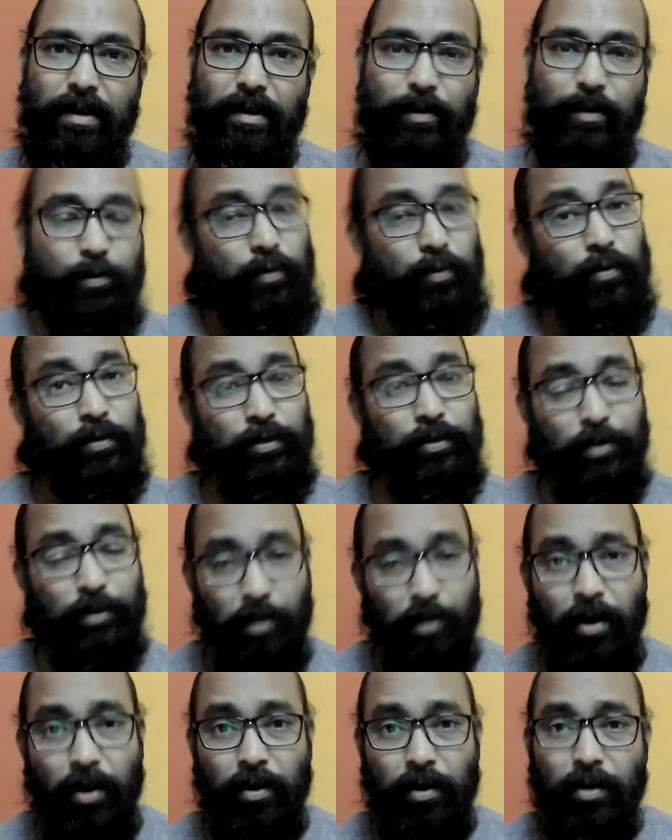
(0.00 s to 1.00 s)
Truth
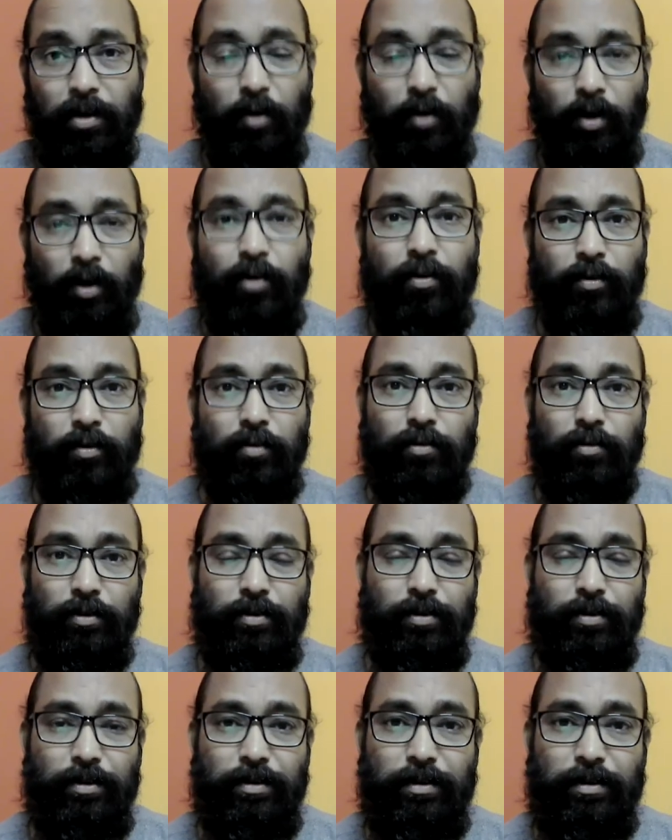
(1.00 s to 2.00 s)
or
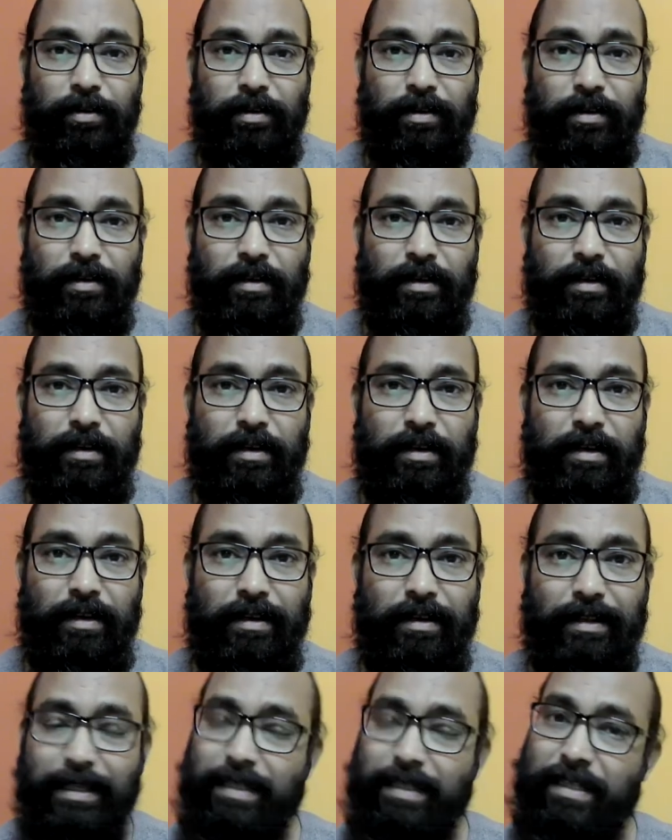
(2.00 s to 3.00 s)
non-truth,
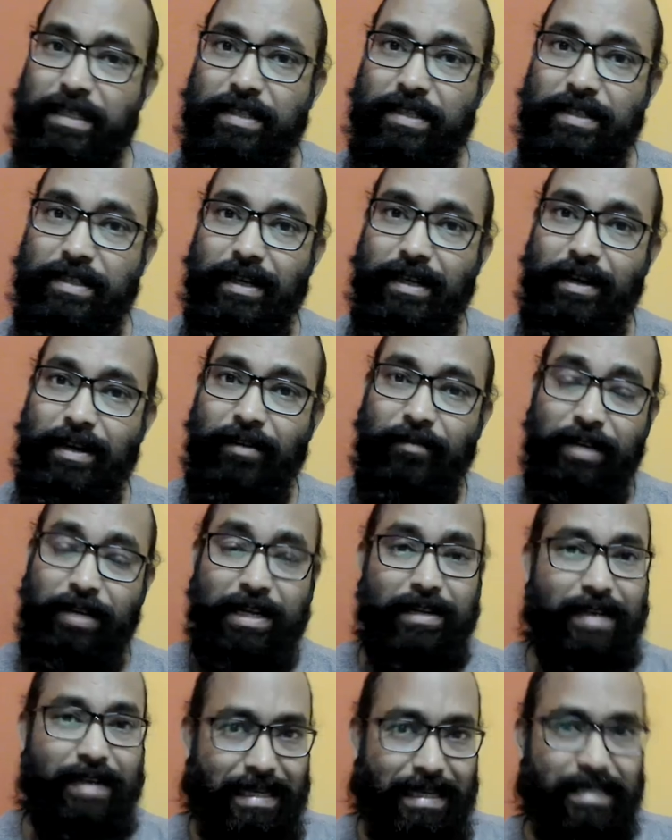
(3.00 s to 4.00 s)
this is a very
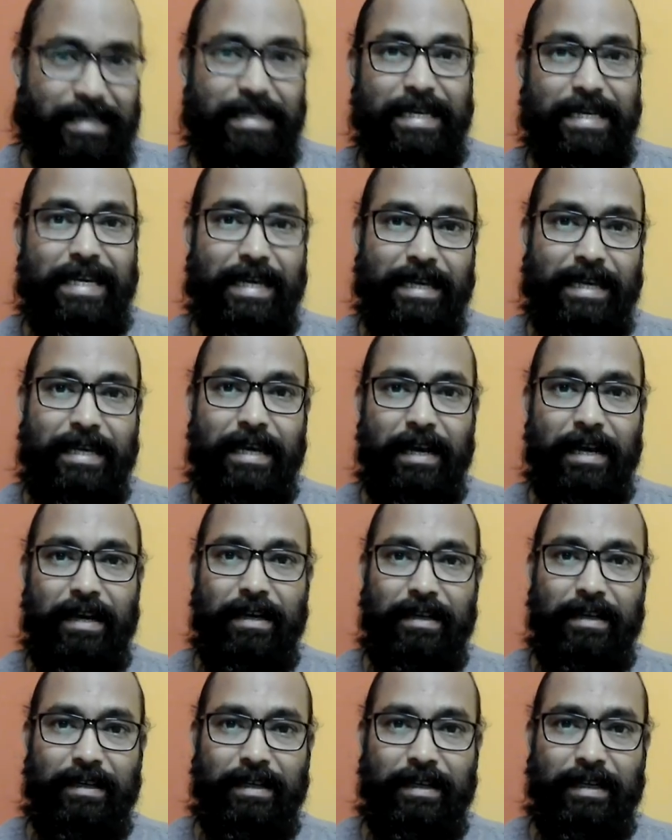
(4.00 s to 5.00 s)
dicey area.
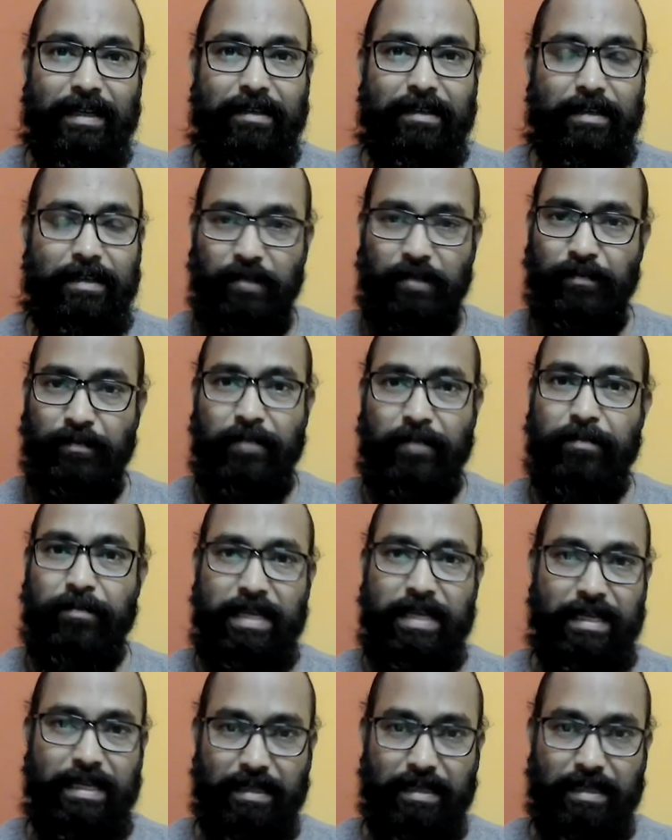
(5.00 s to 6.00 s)
Like if
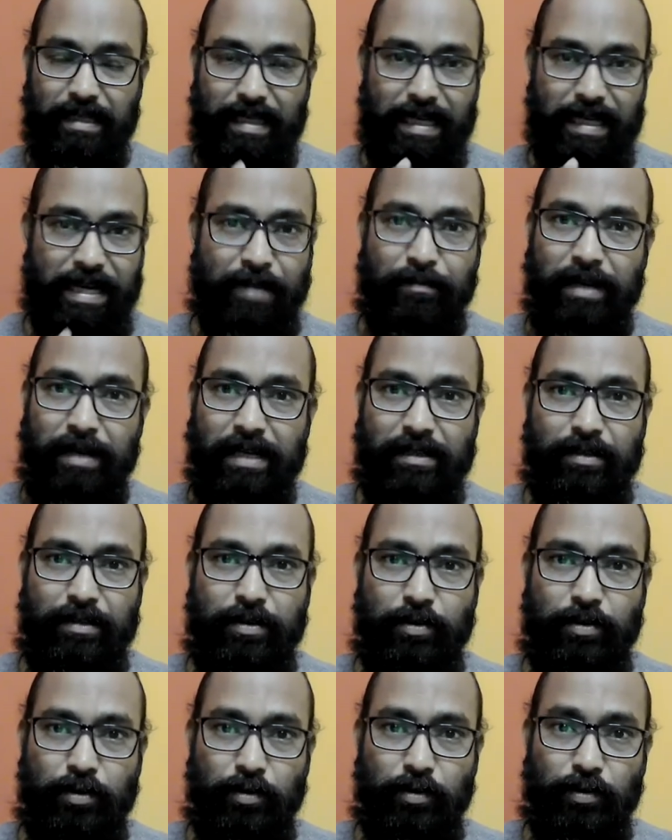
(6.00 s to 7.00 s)
something is claimed
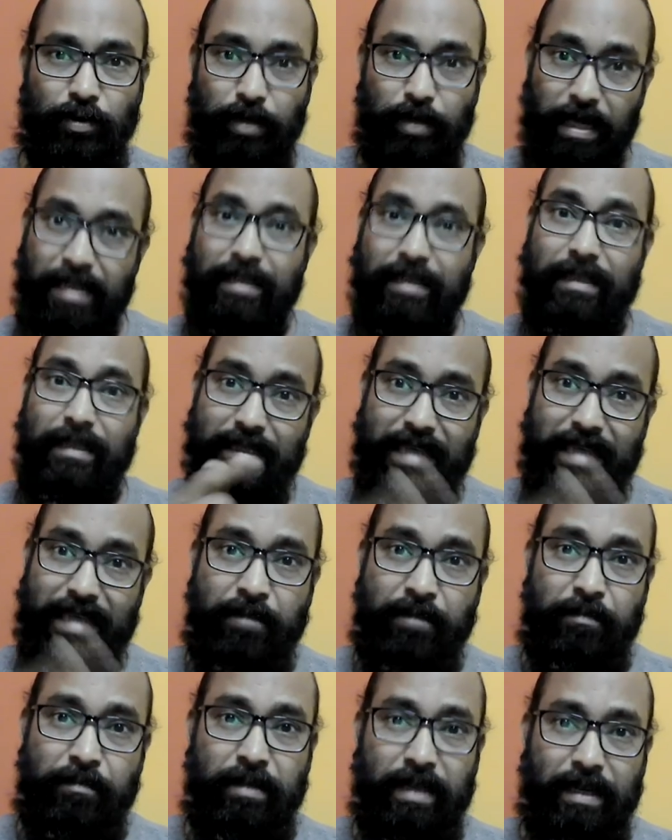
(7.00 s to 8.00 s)
as truth and the
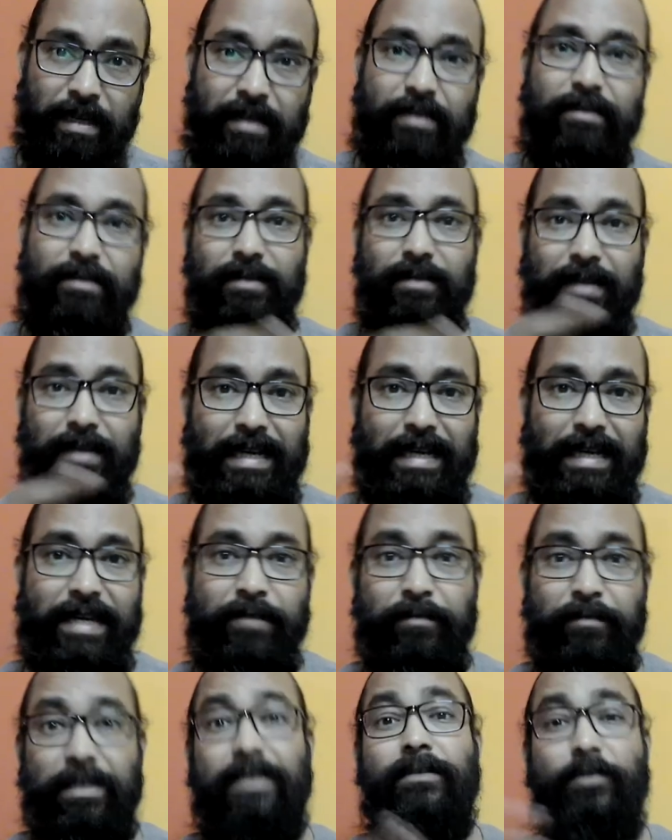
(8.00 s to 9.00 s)
same thing is
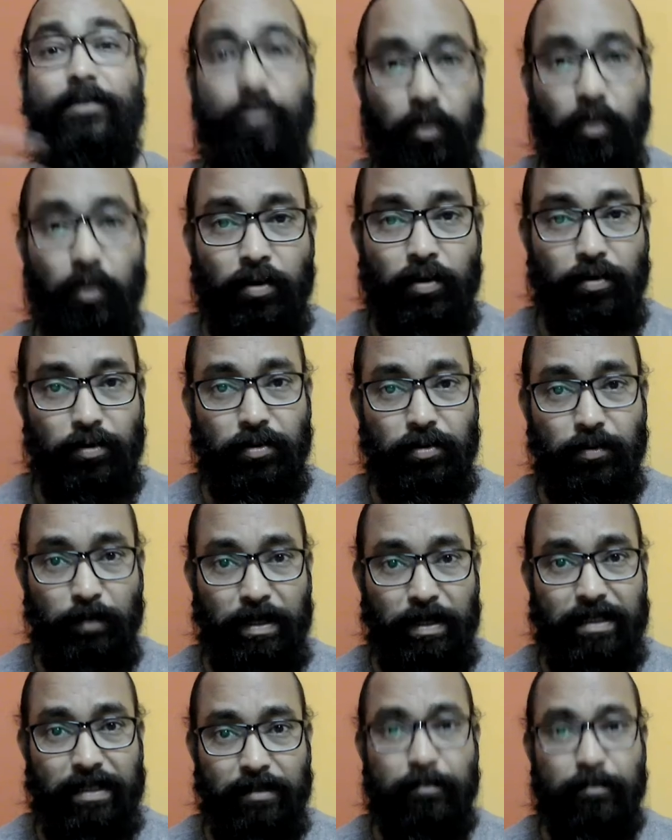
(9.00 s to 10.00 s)
claimed as non-truth
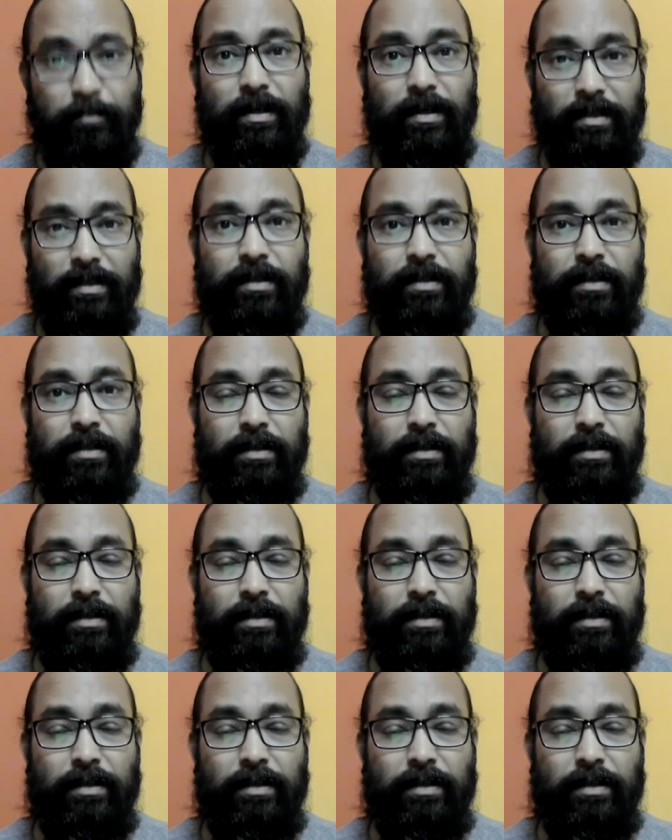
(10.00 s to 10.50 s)
by some other